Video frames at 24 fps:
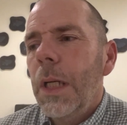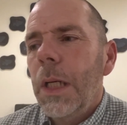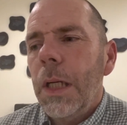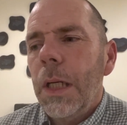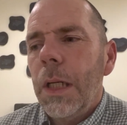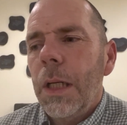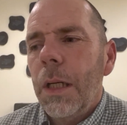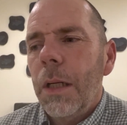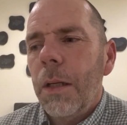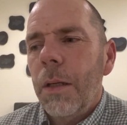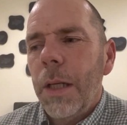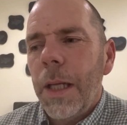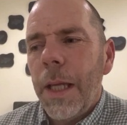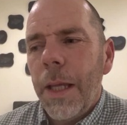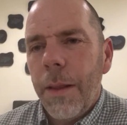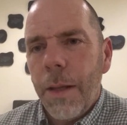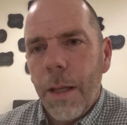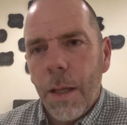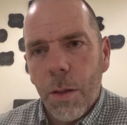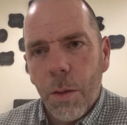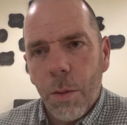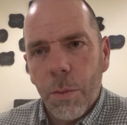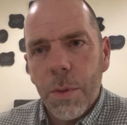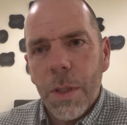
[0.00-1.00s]
And
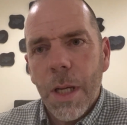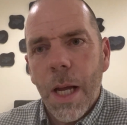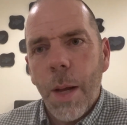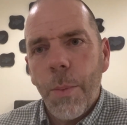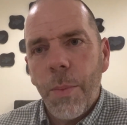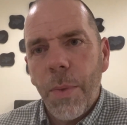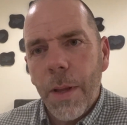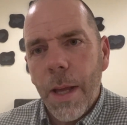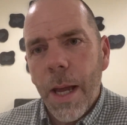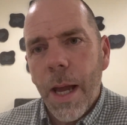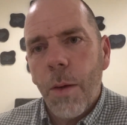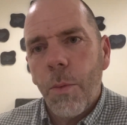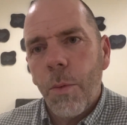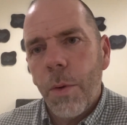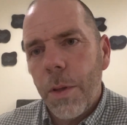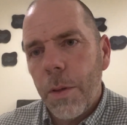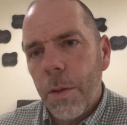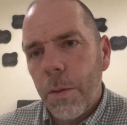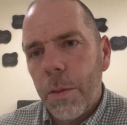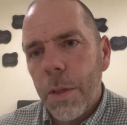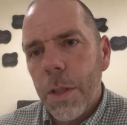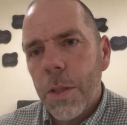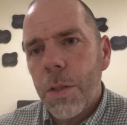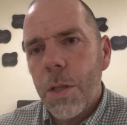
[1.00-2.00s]
then on top of that, when
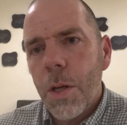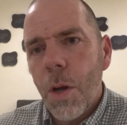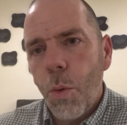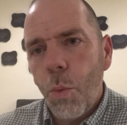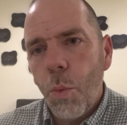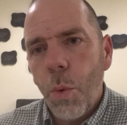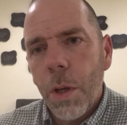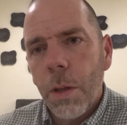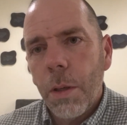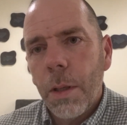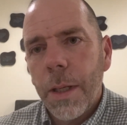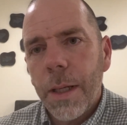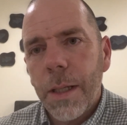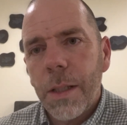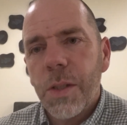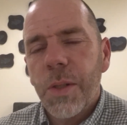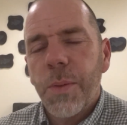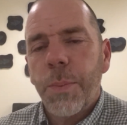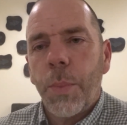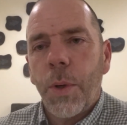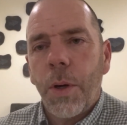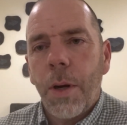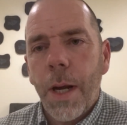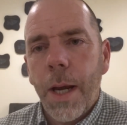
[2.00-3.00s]
there is no will
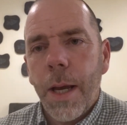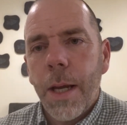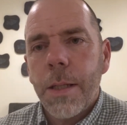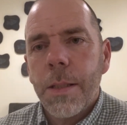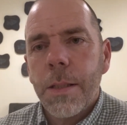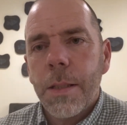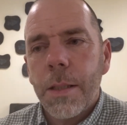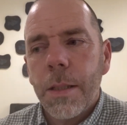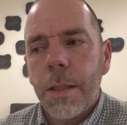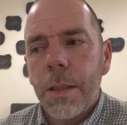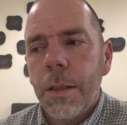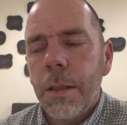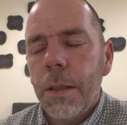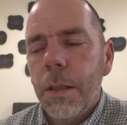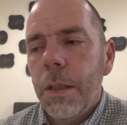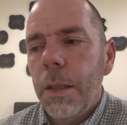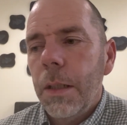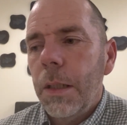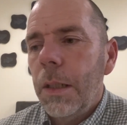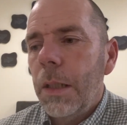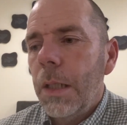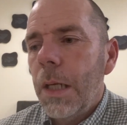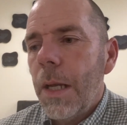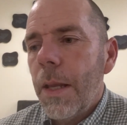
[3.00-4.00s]
expressed,
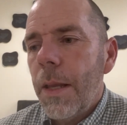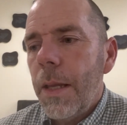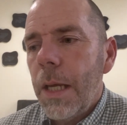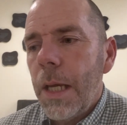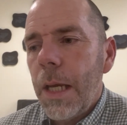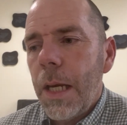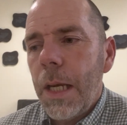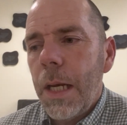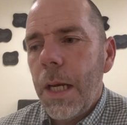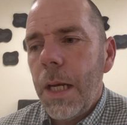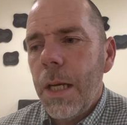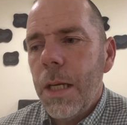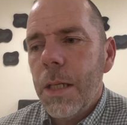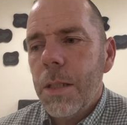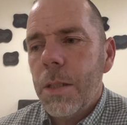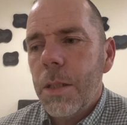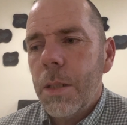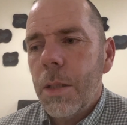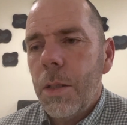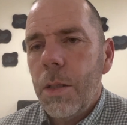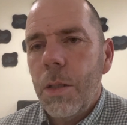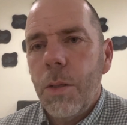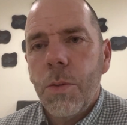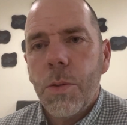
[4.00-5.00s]
then it is
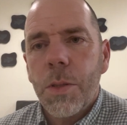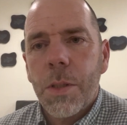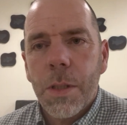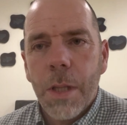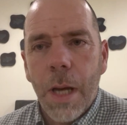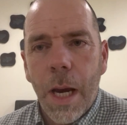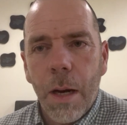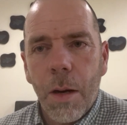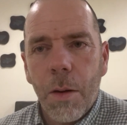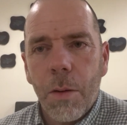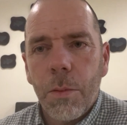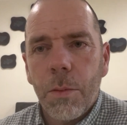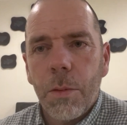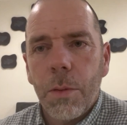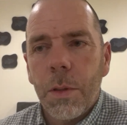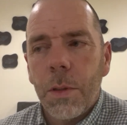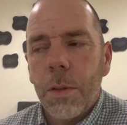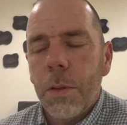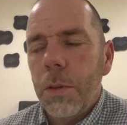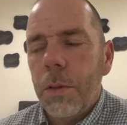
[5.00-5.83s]
to use sound